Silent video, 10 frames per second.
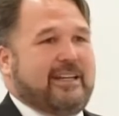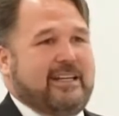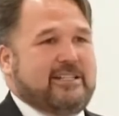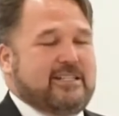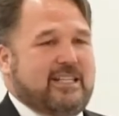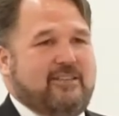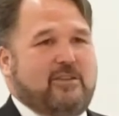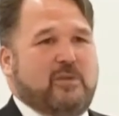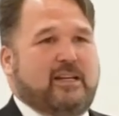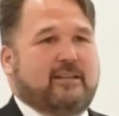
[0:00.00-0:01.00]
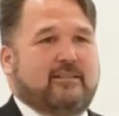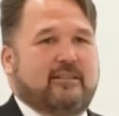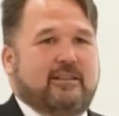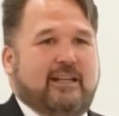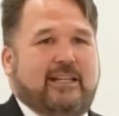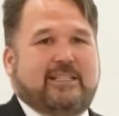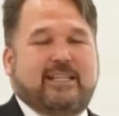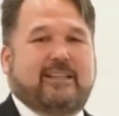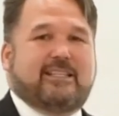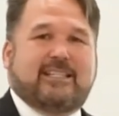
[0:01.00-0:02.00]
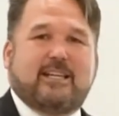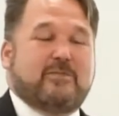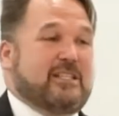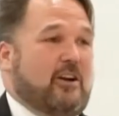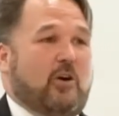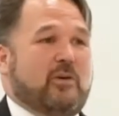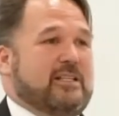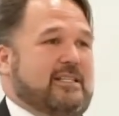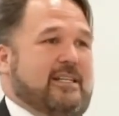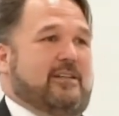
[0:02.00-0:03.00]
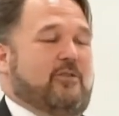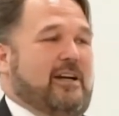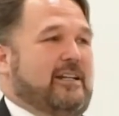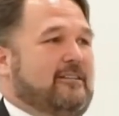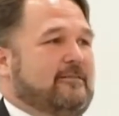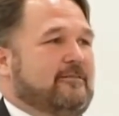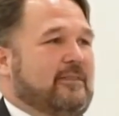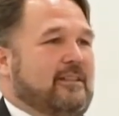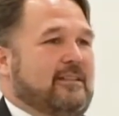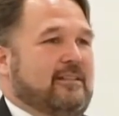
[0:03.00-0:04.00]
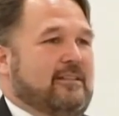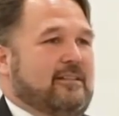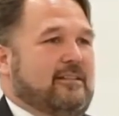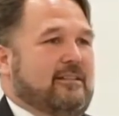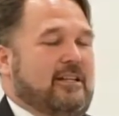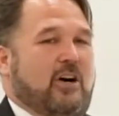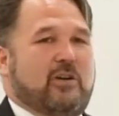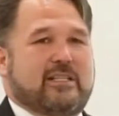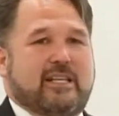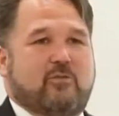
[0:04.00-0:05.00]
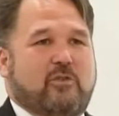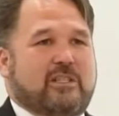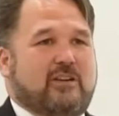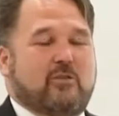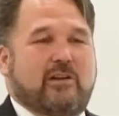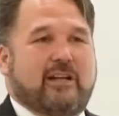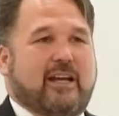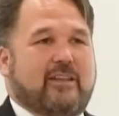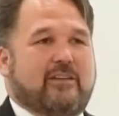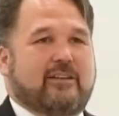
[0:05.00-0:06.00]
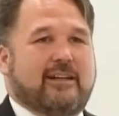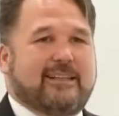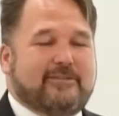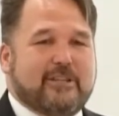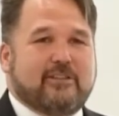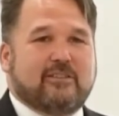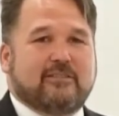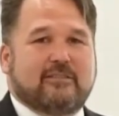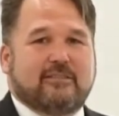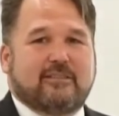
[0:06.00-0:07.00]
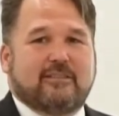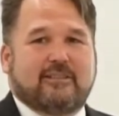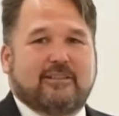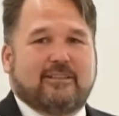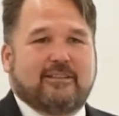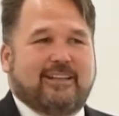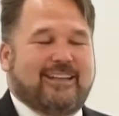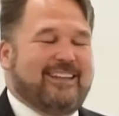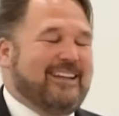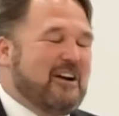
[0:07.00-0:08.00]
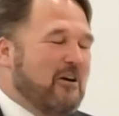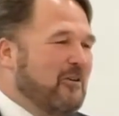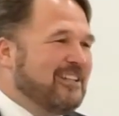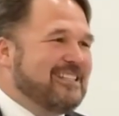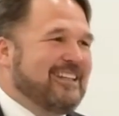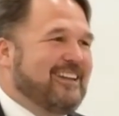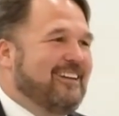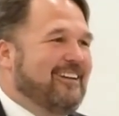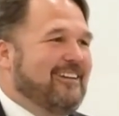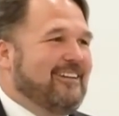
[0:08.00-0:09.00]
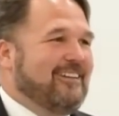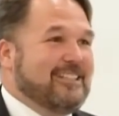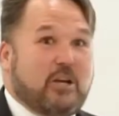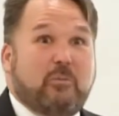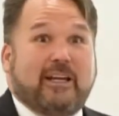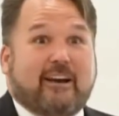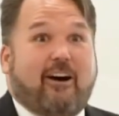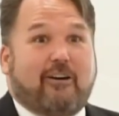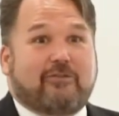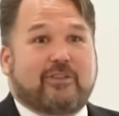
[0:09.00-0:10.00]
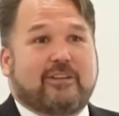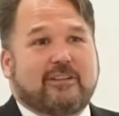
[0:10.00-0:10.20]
that he'd just given me, and it said the same as it always said, right? He always said one time we were together, I love you. And he always said, let's go play golf.